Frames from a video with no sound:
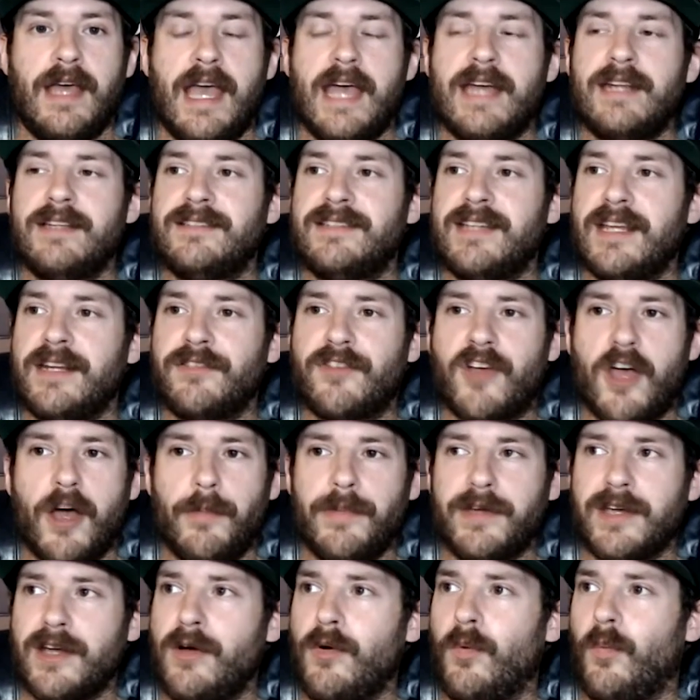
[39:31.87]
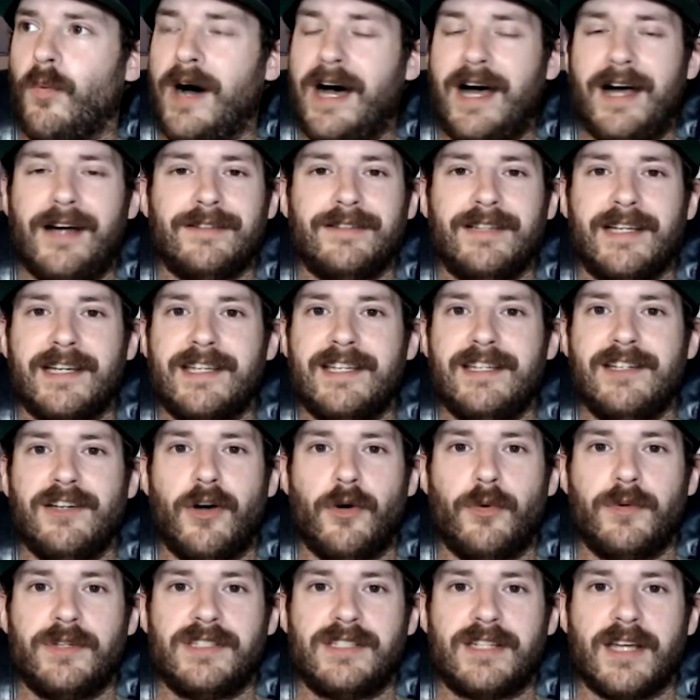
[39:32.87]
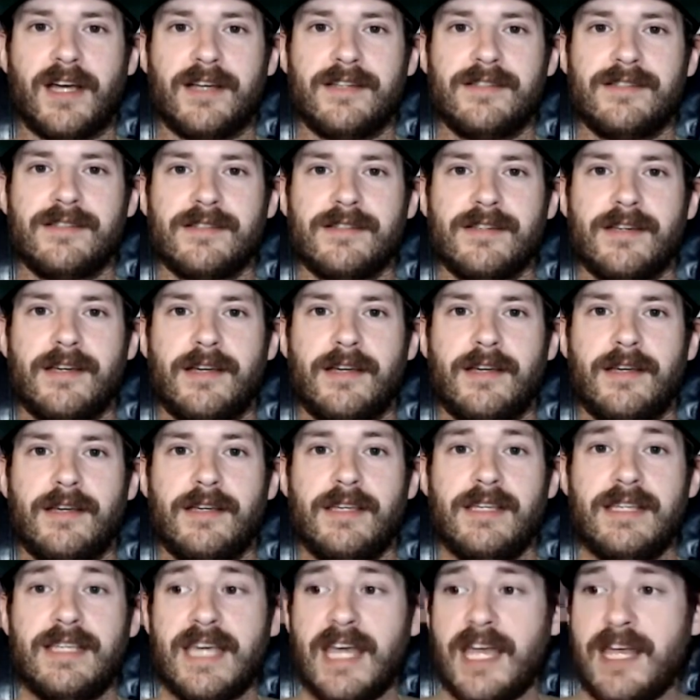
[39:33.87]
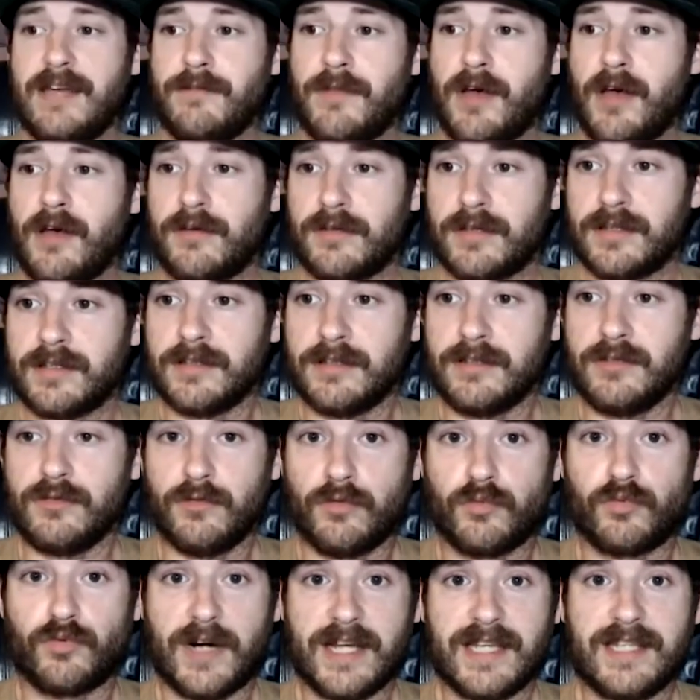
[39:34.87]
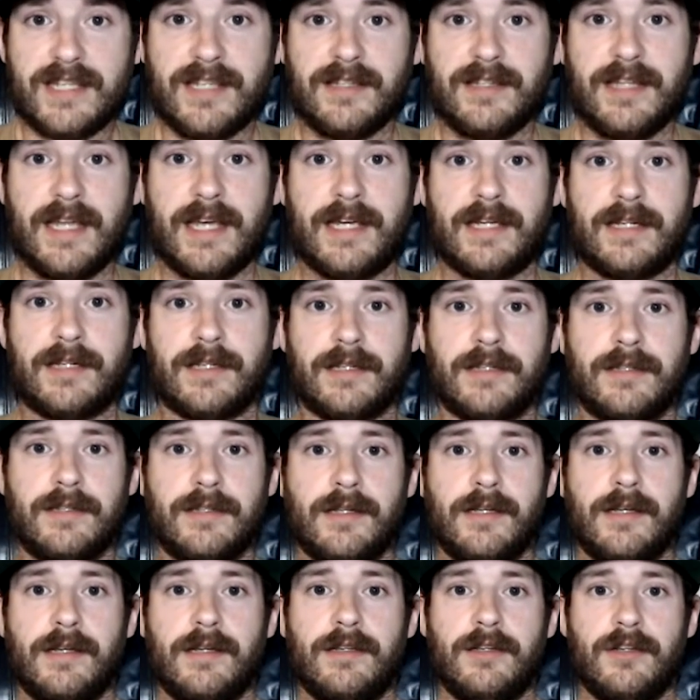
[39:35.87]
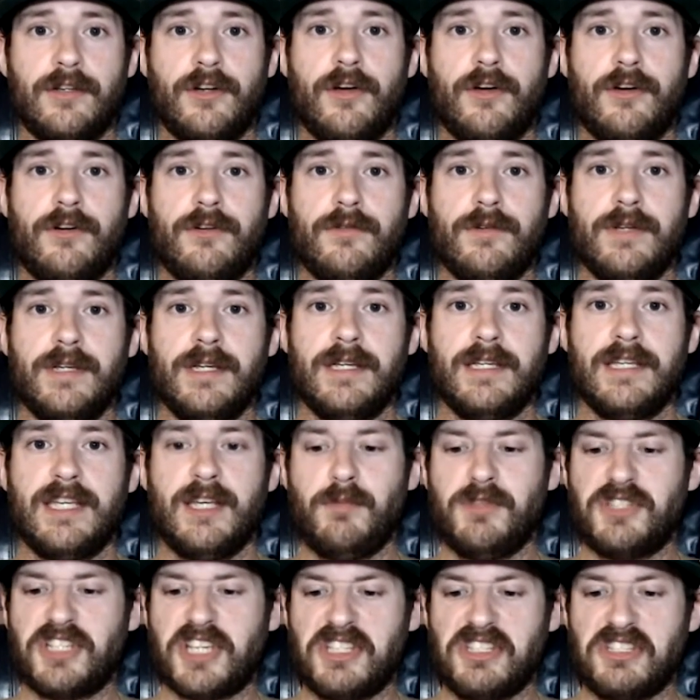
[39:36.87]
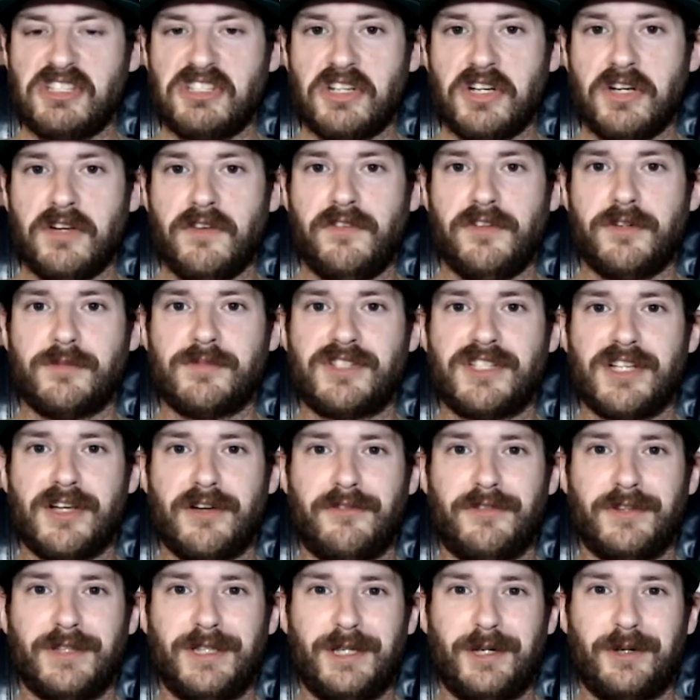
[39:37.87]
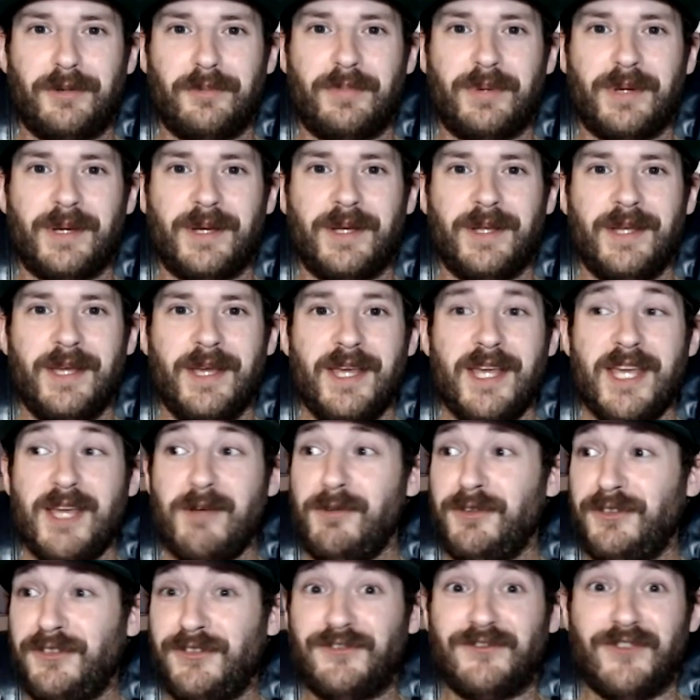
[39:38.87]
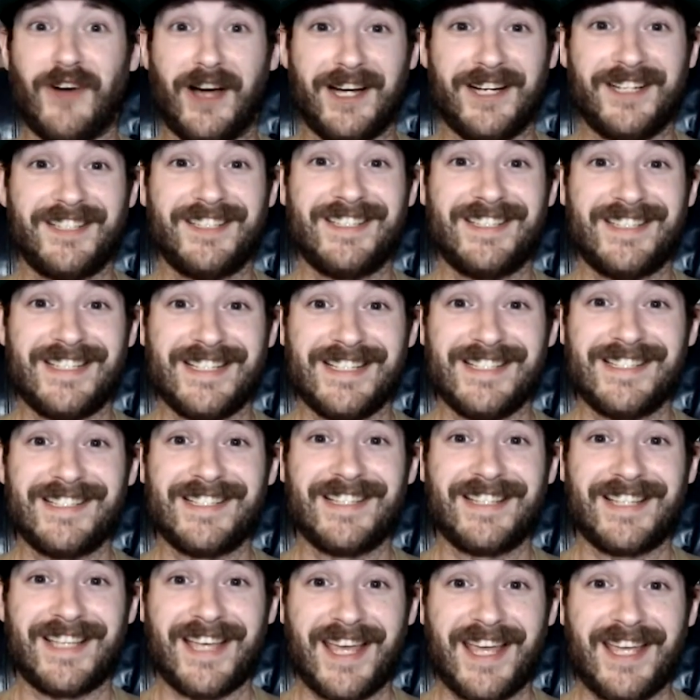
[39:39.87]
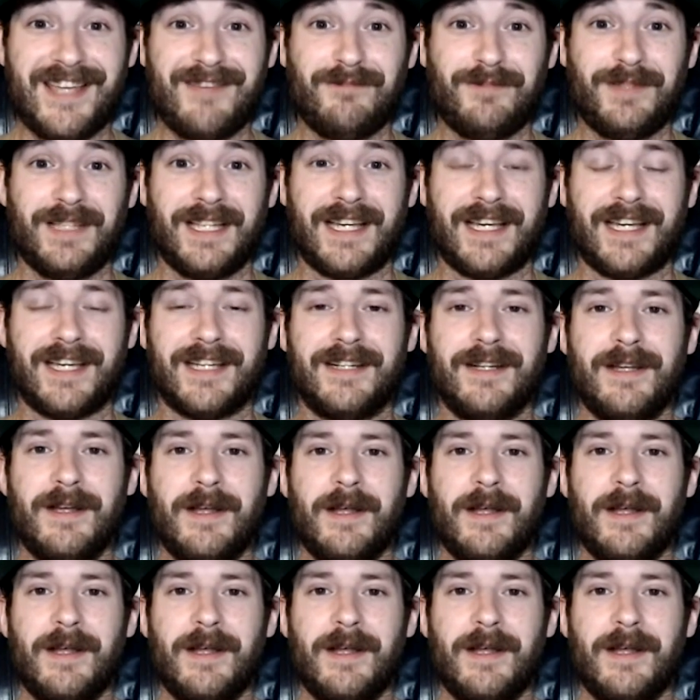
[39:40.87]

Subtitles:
And instead of coming out wild like he always does, he came out regulated, you know? He was conserving himself a little bit. He was fighting a decent game plan.